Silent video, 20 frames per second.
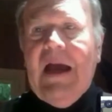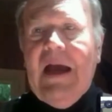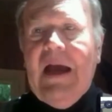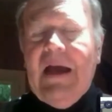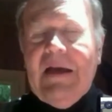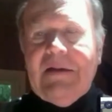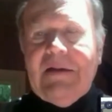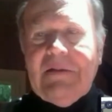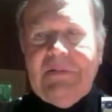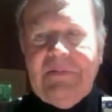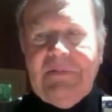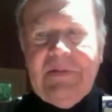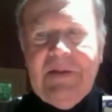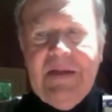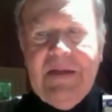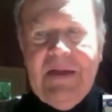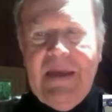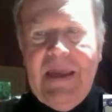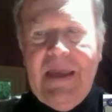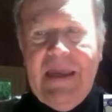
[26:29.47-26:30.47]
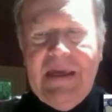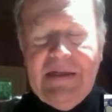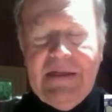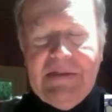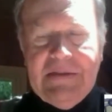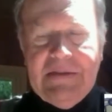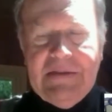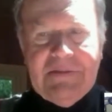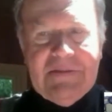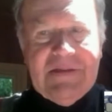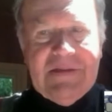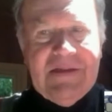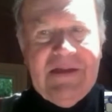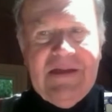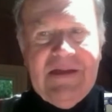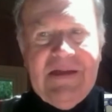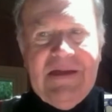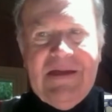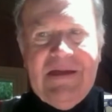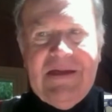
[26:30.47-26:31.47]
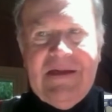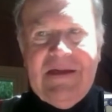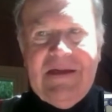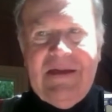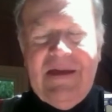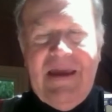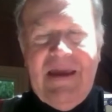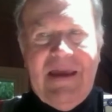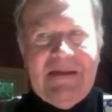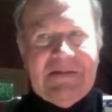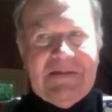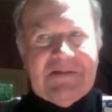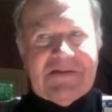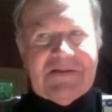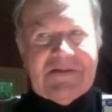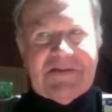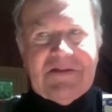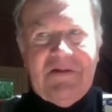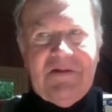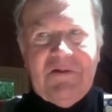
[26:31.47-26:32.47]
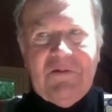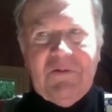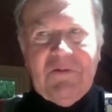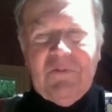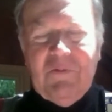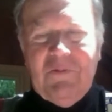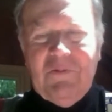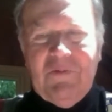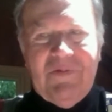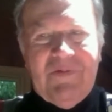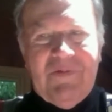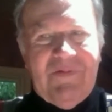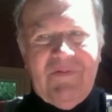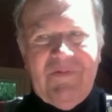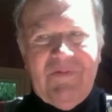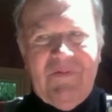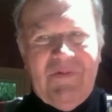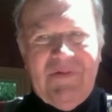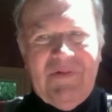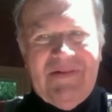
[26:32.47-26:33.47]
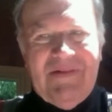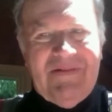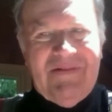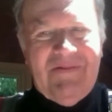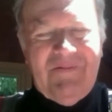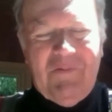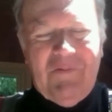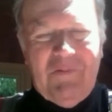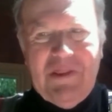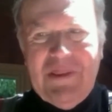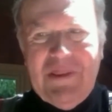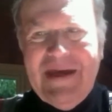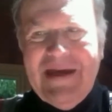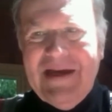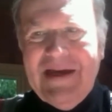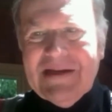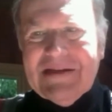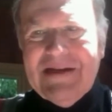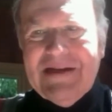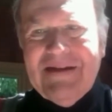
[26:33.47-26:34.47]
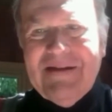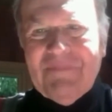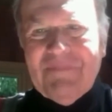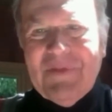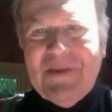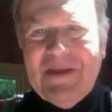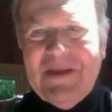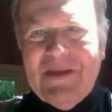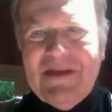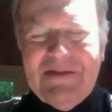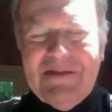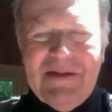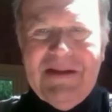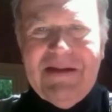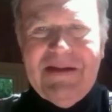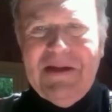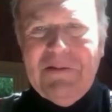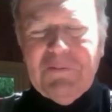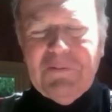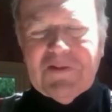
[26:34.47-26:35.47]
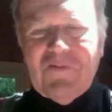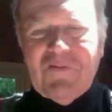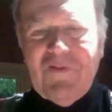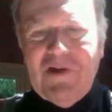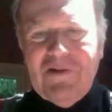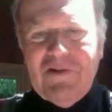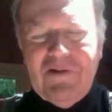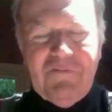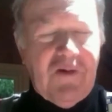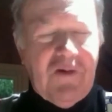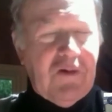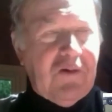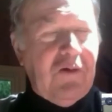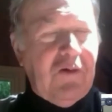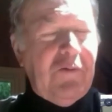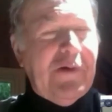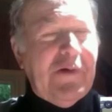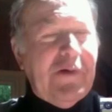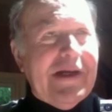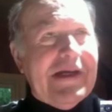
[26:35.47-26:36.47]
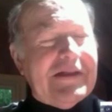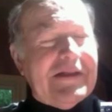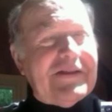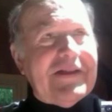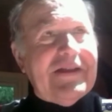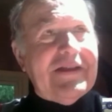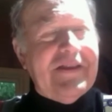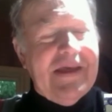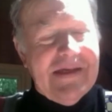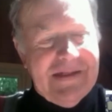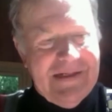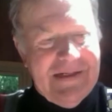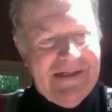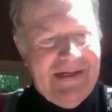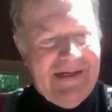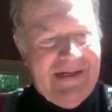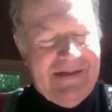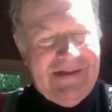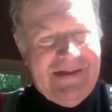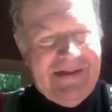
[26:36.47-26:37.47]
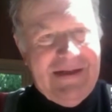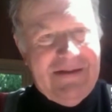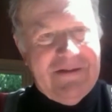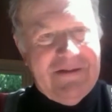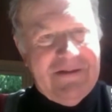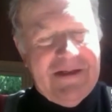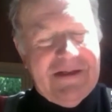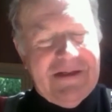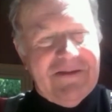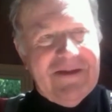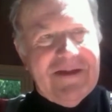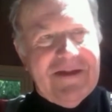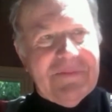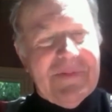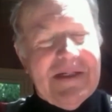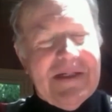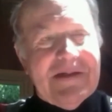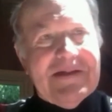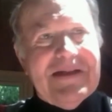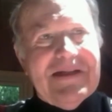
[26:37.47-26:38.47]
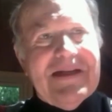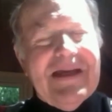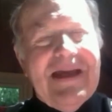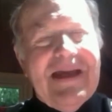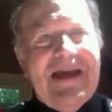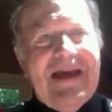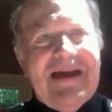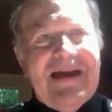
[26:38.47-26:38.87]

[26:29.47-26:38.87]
And so with that, and I was fairly vocal when I said that, now that I think about it,